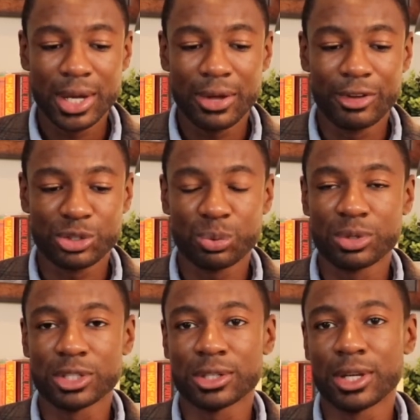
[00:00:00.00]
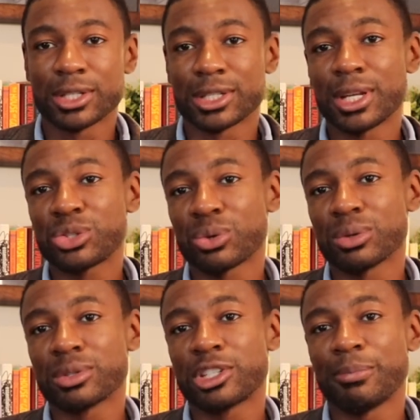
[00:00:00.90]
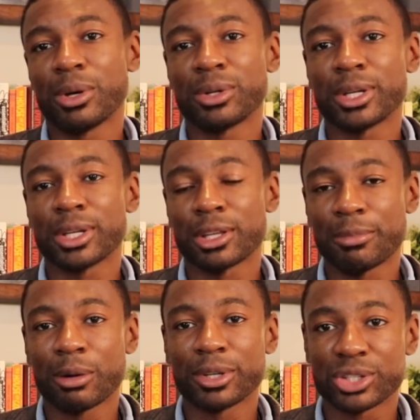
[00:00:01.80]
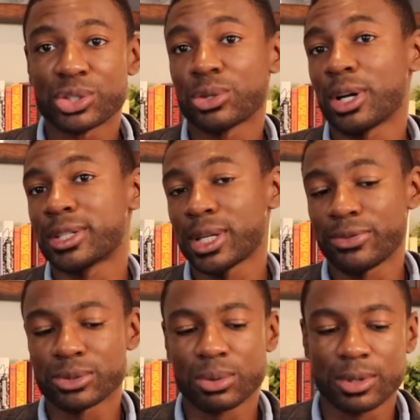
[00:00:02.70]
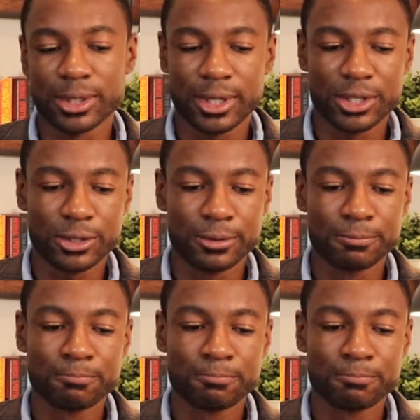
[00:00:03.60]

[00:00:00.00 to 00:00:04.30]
And this is essential to building the public's trust in this organization.